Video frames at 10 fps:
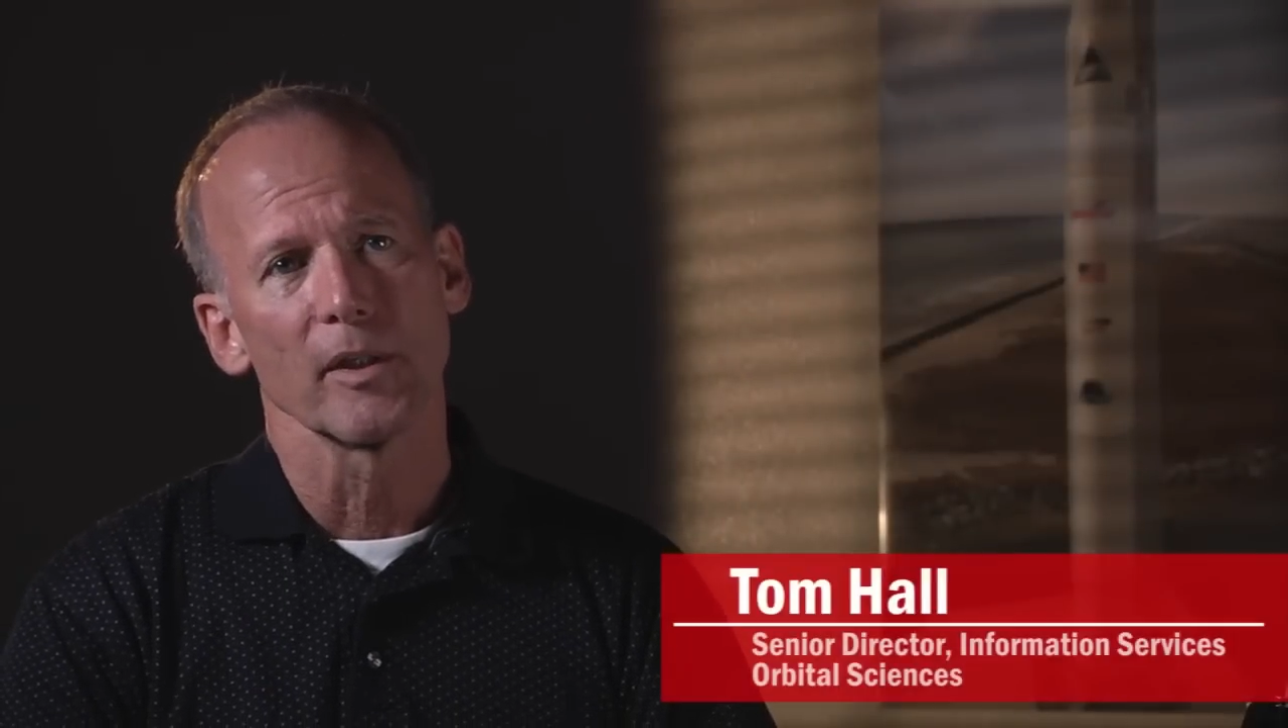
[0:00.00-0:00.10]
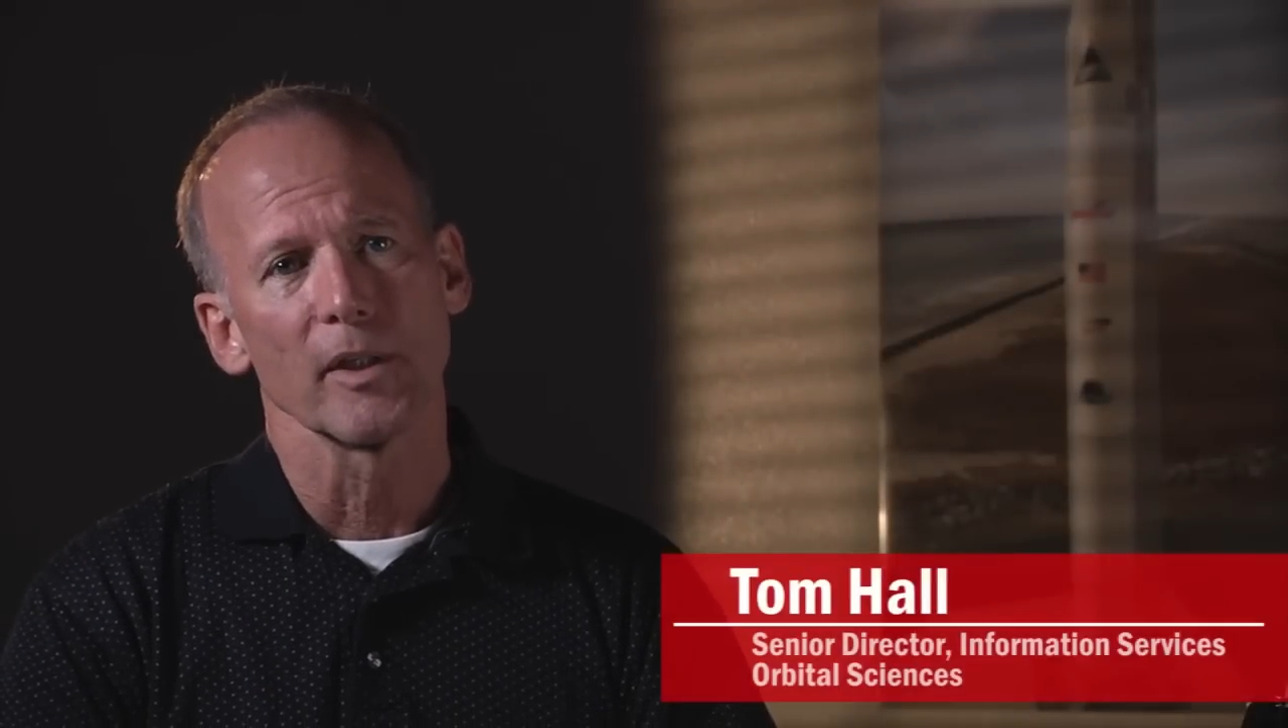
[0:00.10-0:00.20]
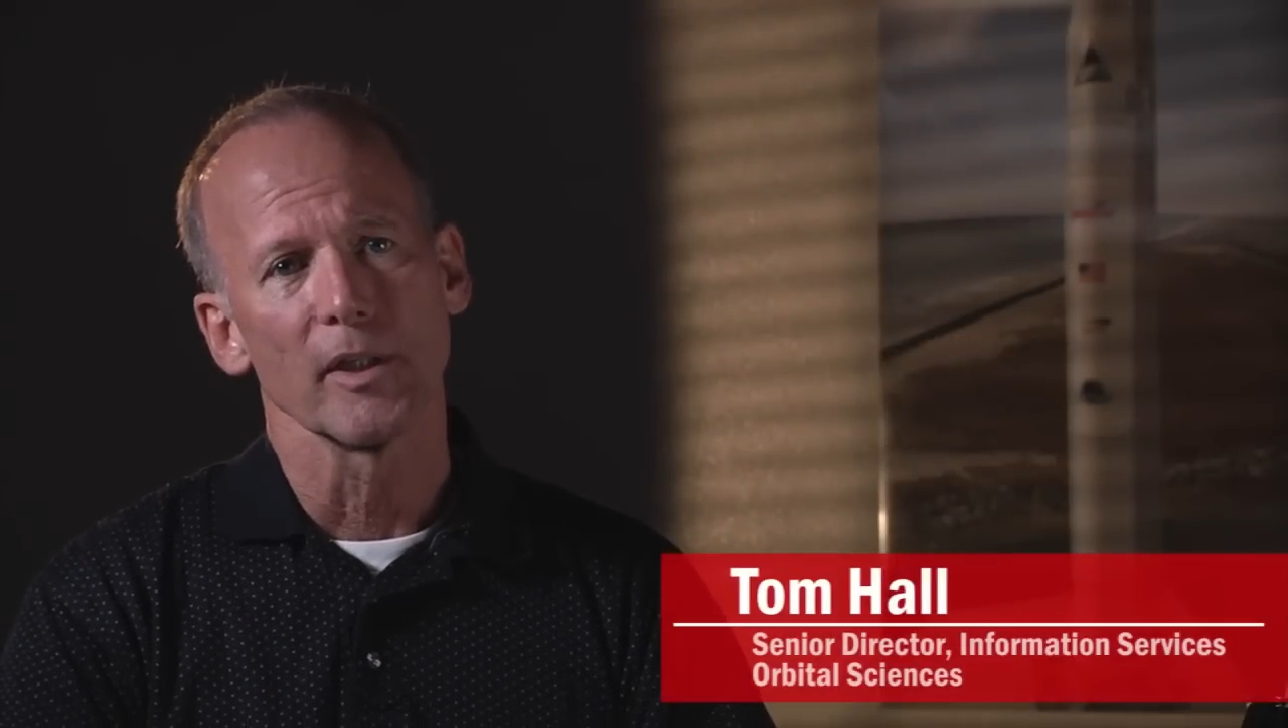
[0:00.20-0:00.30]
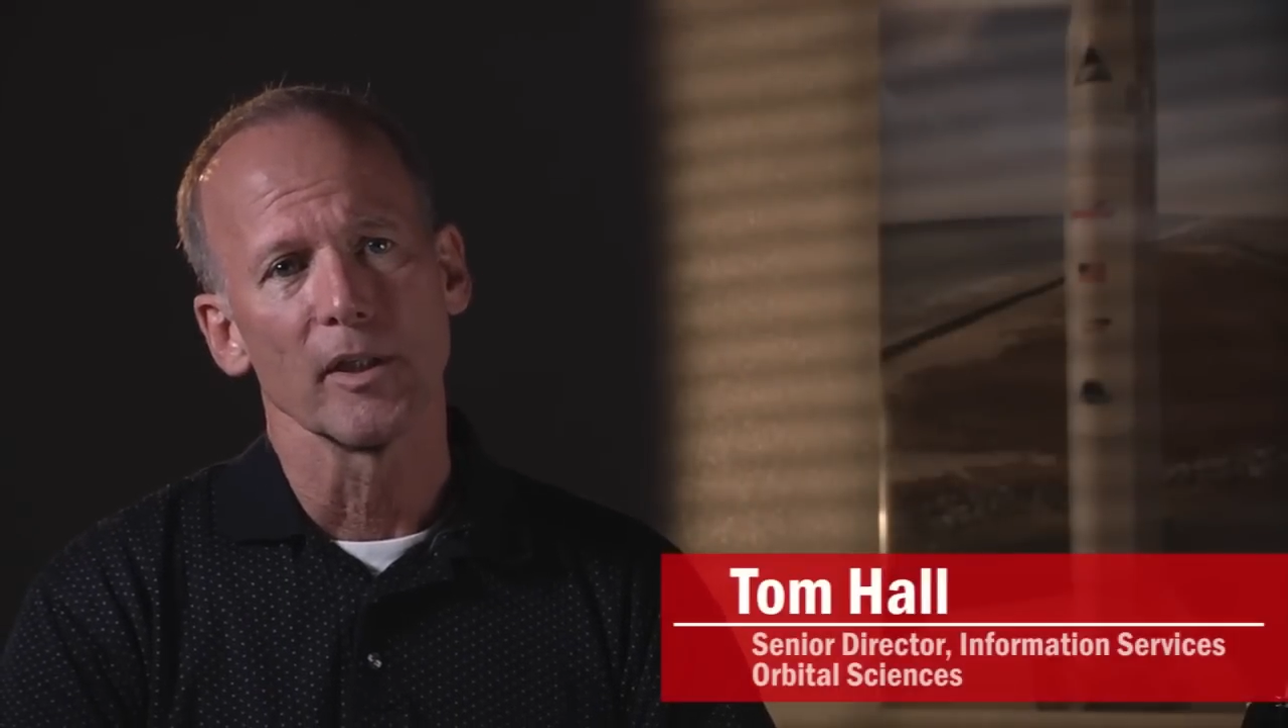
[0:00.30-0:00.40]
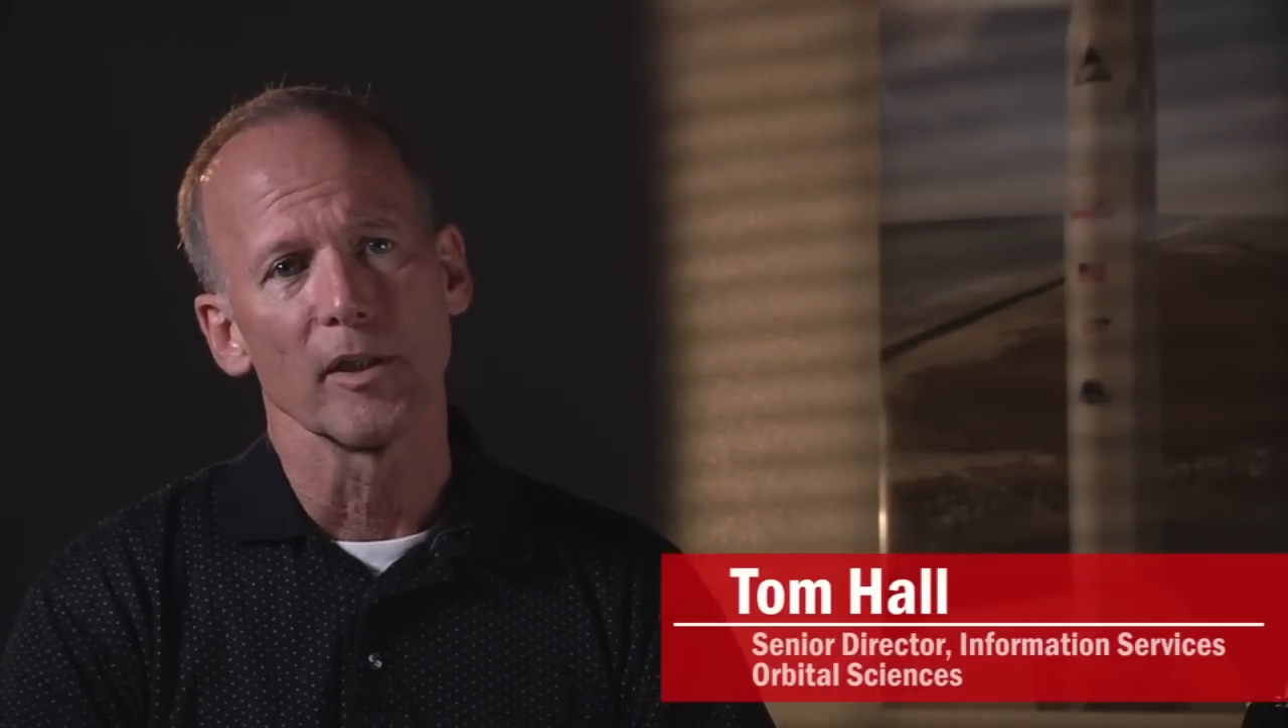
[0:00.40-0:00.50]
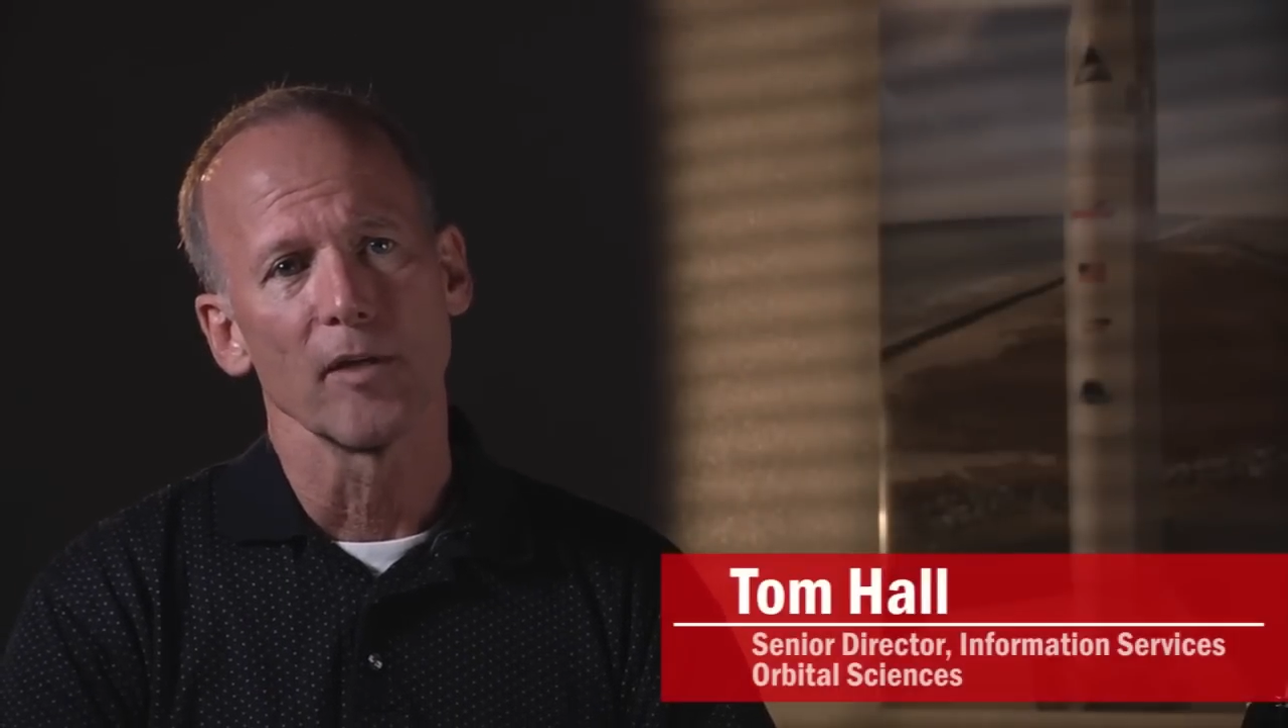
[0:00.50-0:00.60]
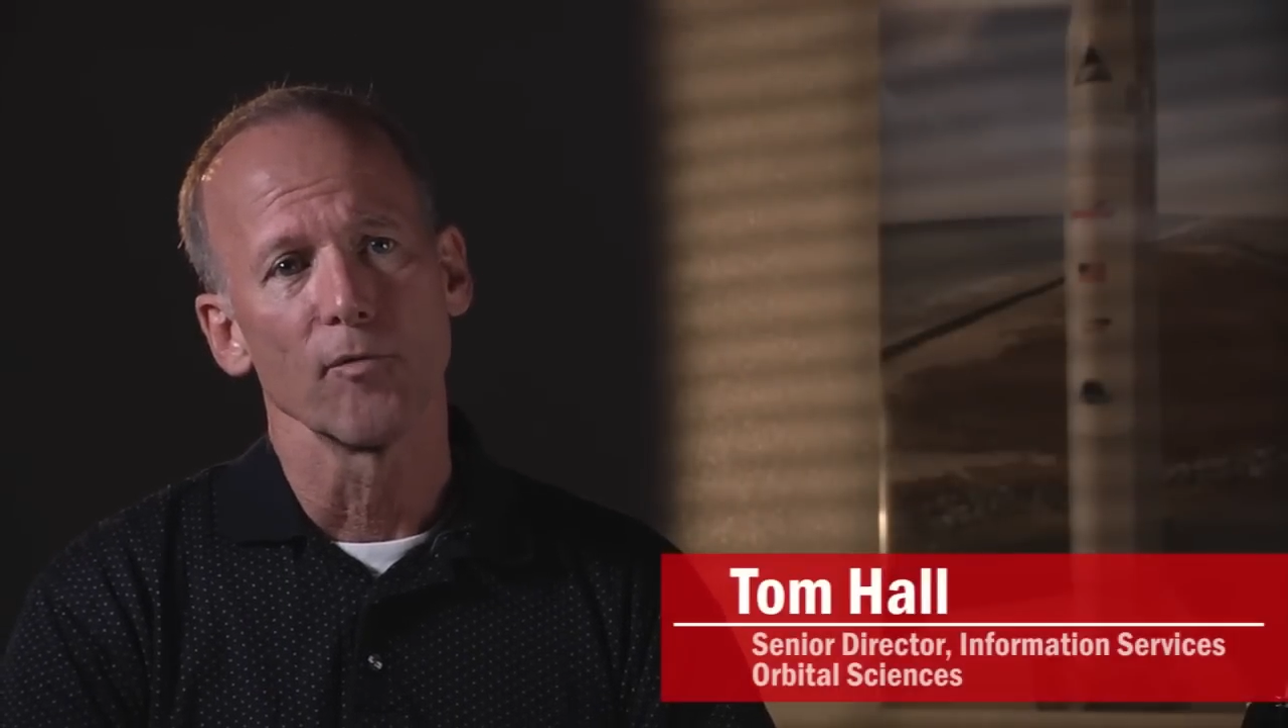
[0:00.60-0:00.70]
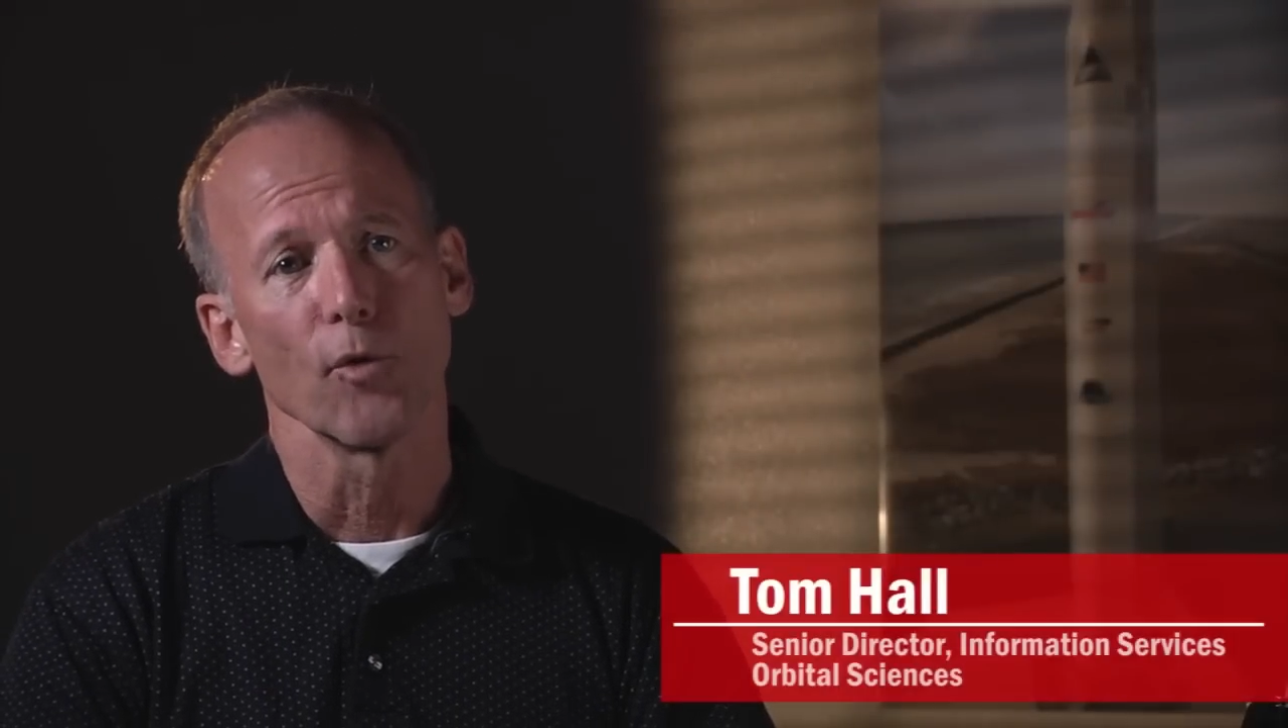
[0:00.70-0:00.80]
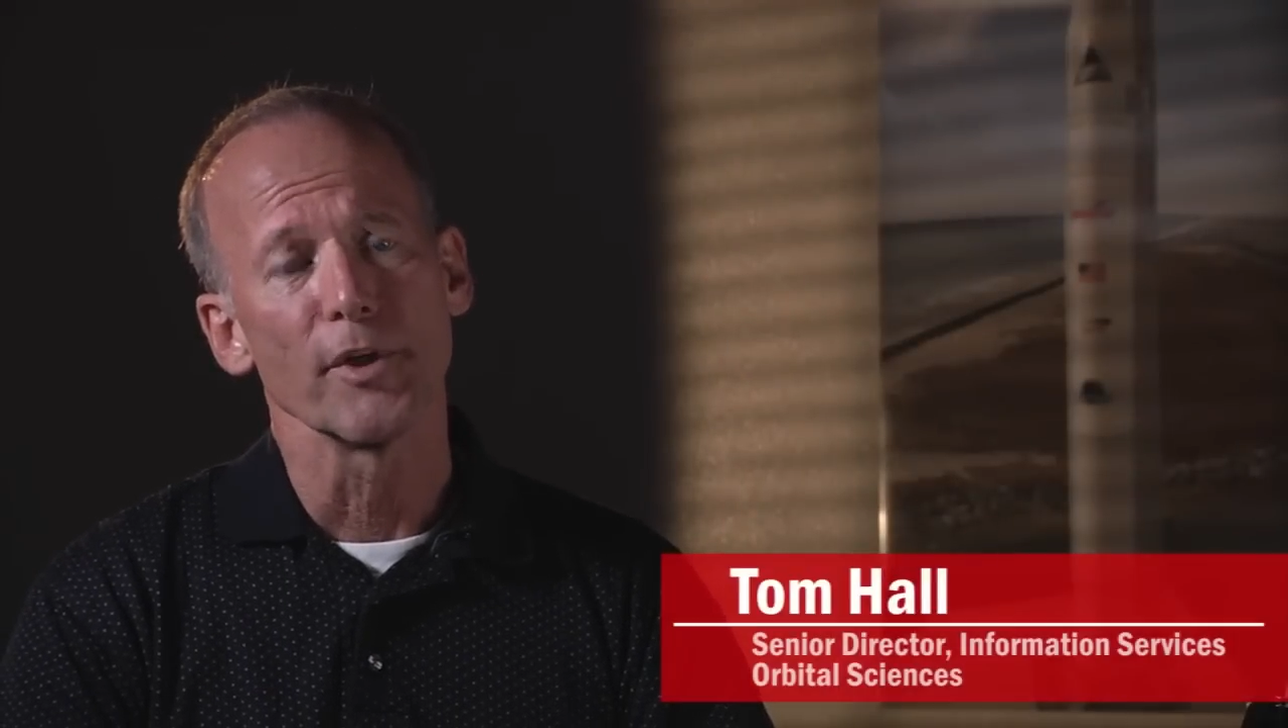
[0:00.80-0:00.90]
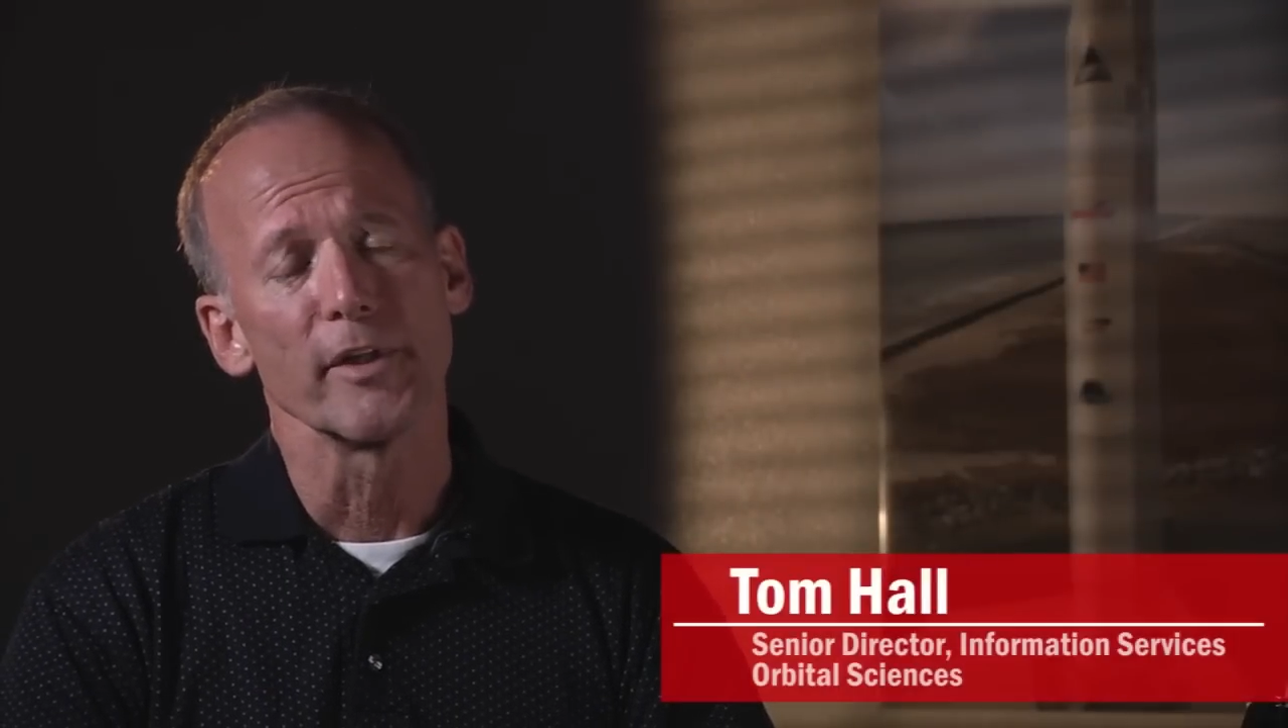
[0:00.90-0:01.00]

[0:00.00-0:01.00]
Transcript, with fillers: uh, avoid